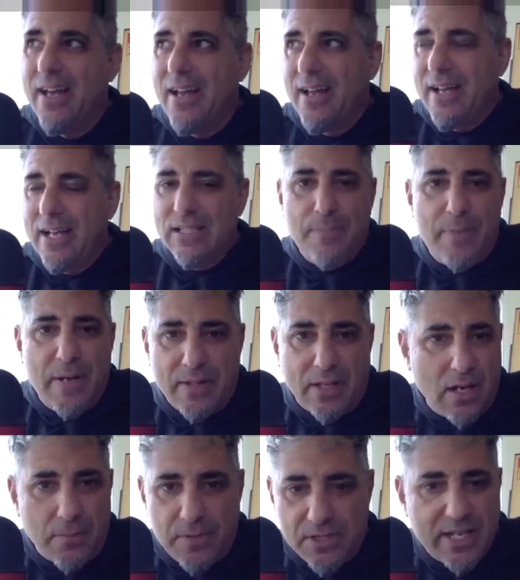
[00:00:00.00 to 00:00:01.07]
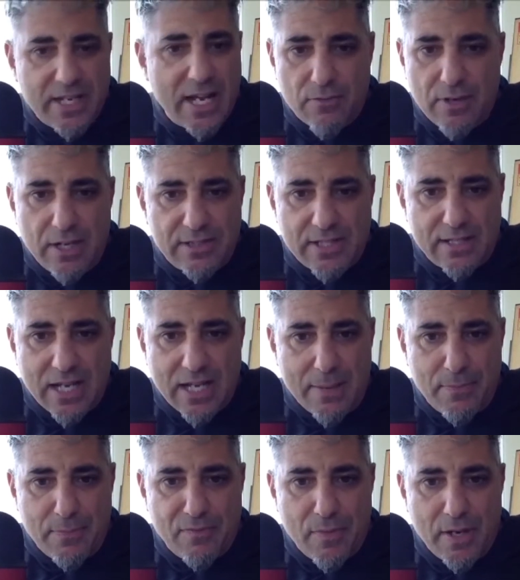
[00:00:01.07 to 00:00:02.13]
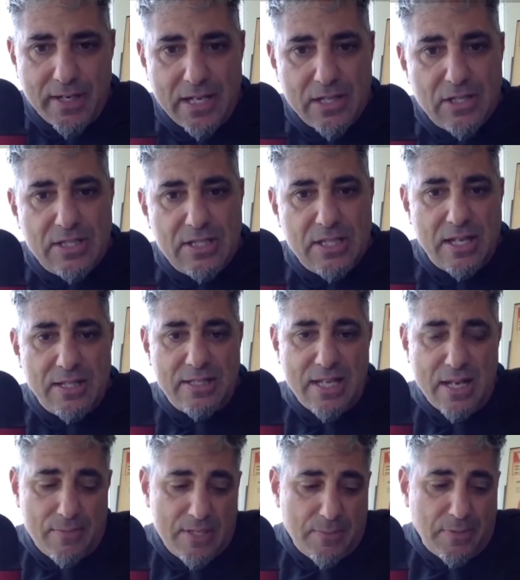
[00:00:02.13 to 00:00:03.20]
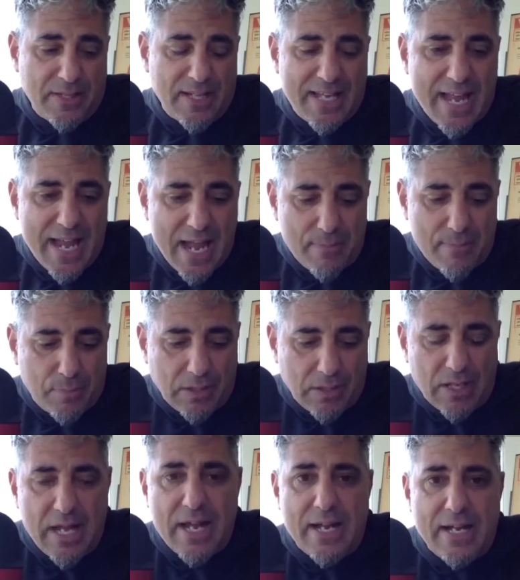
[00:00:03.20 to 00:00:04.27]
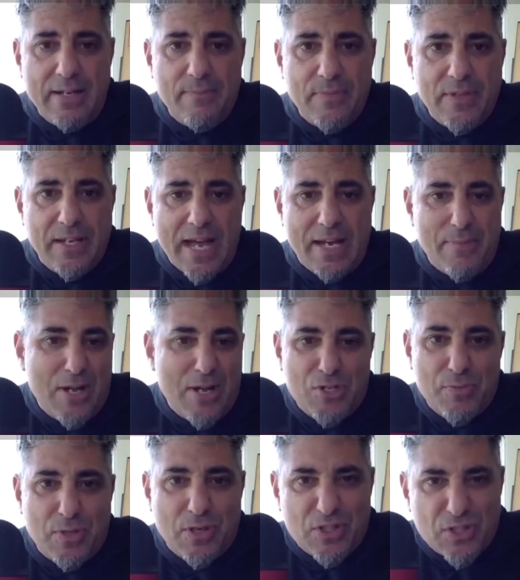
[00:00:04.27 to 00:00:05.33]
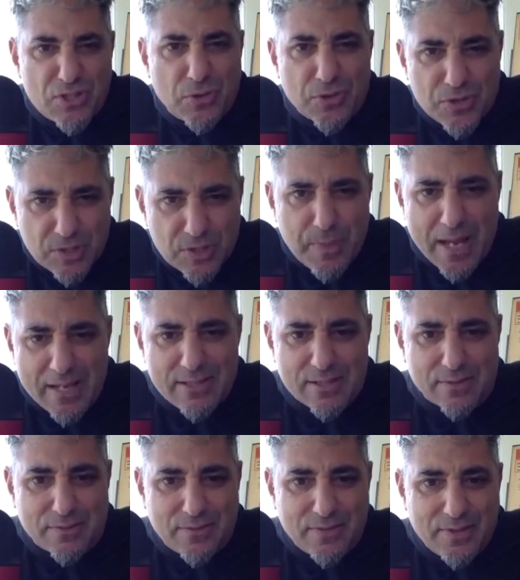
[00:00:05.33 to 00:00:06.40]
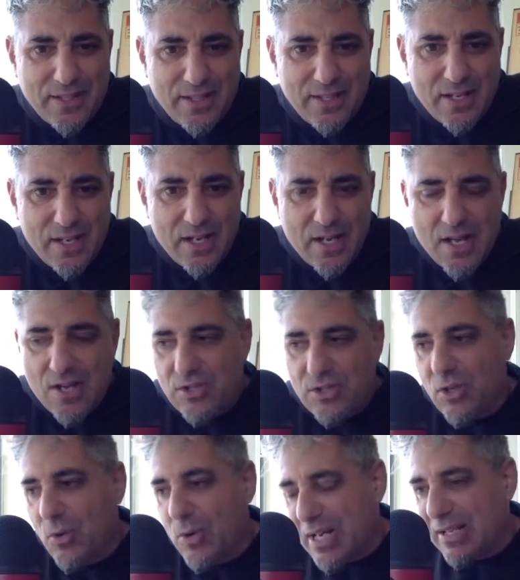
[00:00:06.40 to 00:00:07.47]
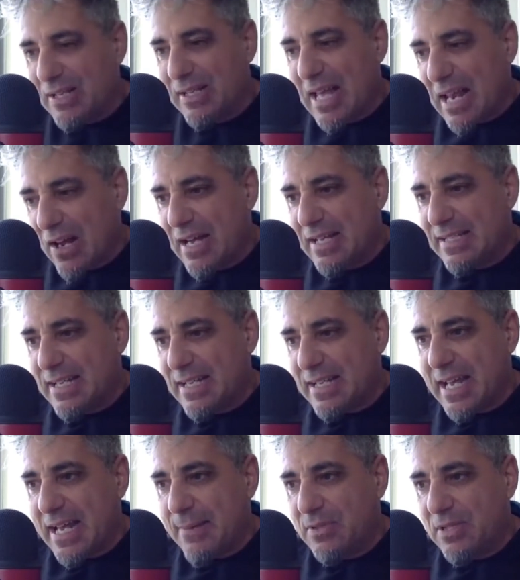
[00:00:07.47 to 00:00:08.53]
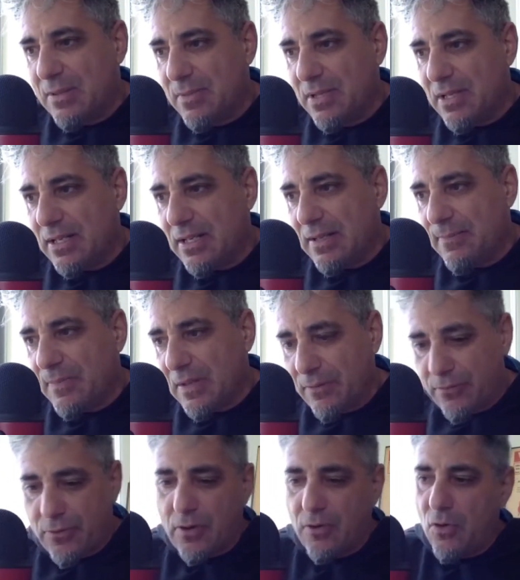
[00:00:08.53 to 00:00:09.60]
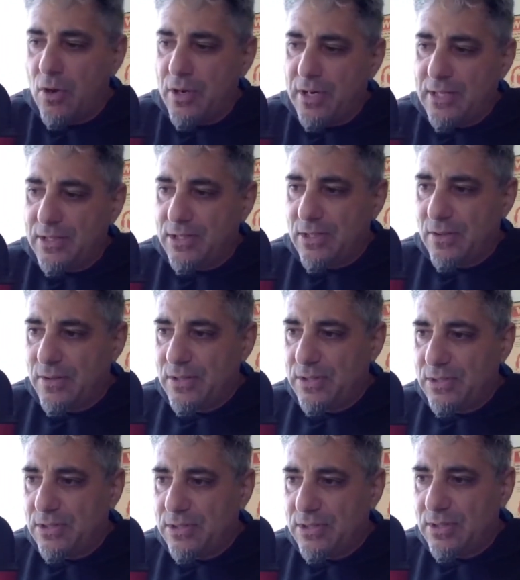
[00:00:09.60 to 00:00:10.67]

independent companies can't raise that type of money, and typically can't play in animation because it's so expensive. So when that idea came to me, and for our audience, you know, this is,